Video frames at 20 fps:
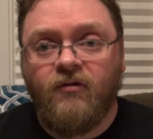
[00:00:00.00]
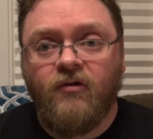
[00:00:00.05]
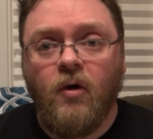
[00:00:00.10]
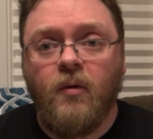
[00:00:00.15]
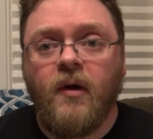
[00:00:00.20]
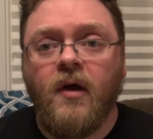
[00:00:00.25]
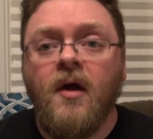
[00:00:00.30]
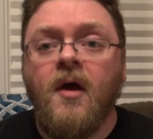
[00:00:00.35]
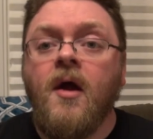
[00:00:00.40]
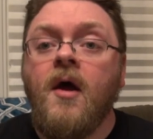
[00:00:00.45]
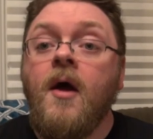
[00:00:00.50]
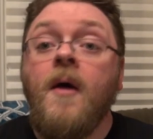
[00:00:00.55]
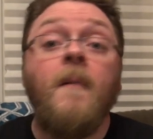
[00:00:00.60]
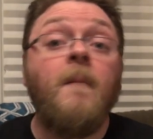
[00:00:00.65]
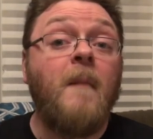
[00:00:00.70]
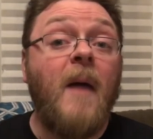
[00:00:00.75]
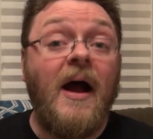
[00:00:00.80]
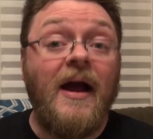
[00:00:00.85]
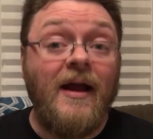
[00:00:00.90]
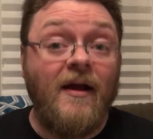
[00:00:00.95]
soda,
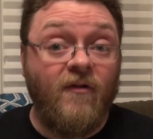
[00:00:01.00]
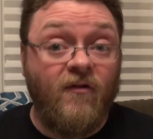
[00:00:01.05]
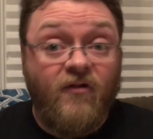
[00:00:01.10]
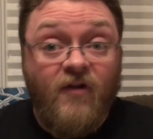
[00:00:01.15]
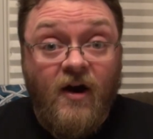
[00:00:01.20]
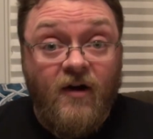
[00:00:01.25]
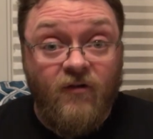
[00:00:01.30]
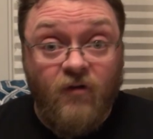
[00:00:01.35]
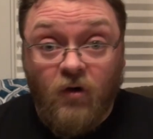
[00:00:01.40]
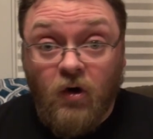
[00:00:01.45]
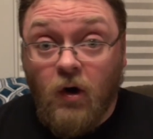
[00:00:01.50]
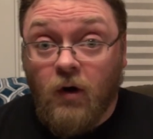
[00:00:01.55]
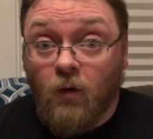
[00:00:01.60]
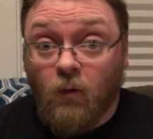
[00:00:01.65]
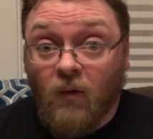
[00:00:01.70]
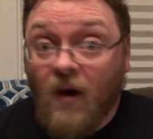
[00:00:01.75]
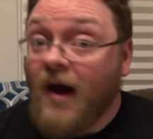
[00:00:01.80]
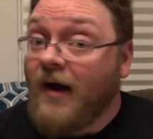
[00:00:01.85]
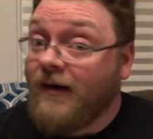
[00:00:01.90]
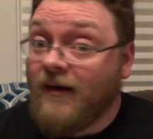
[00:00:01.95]
my insides are going to
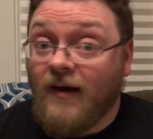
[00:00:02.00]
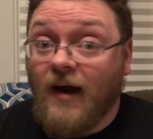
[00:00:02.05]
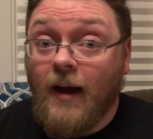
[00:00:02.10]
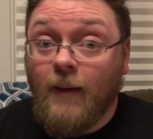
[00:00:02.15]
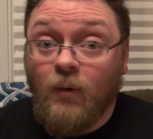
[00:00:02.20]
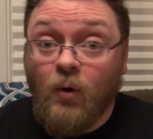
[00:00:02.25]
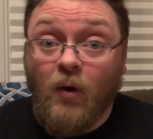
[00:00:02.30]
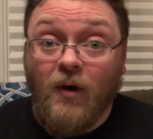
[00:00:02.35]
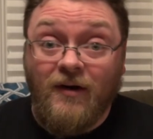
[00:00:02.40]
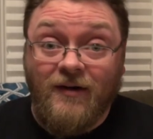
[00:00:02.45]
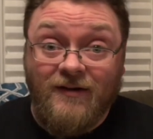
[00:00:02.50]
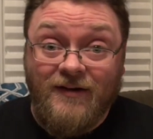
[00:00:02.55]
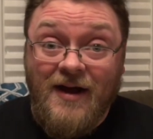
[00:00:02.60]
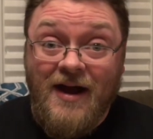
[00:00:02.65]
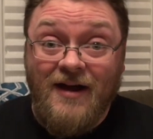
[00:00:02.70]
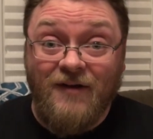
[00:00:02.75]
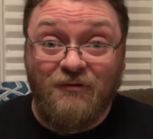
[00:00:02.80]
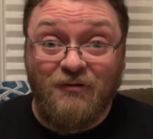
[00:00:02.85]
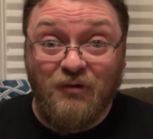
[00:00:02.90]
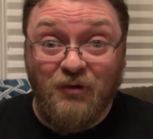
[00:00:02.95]
rot and I'm going to
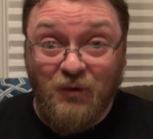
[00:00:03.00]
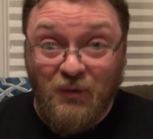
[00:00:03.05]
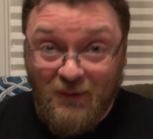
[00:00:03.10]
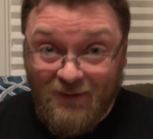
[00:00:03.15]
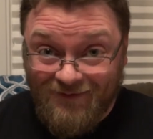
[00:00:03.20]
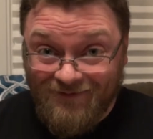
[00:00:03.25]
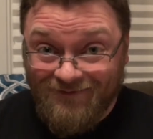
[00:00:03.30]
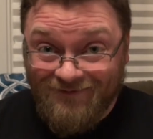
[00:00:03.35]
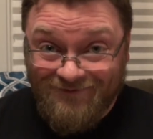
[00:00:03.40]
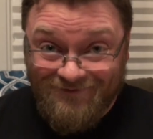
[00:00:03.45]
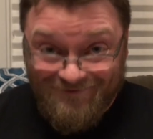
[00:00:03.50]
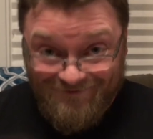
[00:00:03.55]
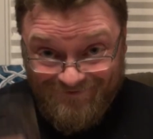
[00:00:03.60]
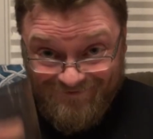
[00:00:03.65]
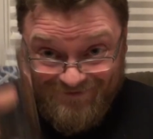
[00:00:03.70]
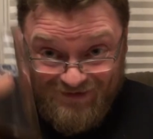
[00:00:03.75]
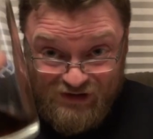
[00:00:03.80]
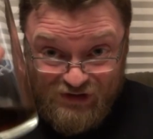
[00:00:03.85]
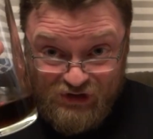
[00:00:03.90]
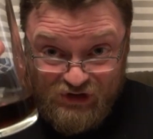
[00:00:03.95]
die soon.
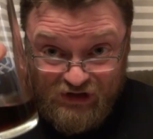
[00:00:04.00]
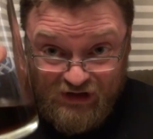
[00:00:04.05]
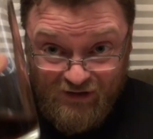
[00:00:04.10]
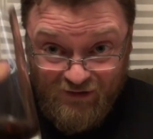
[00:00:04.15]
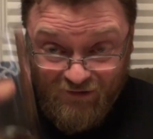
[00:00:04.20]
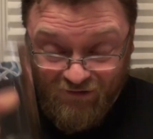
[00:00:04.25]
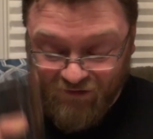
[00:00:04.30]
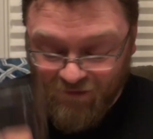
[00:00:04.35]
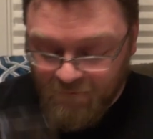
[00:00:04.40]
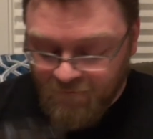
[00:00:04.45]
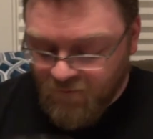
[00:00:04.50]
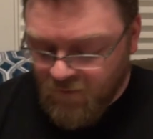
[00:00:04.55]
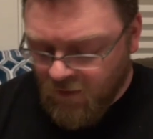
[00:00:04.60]
Cheers.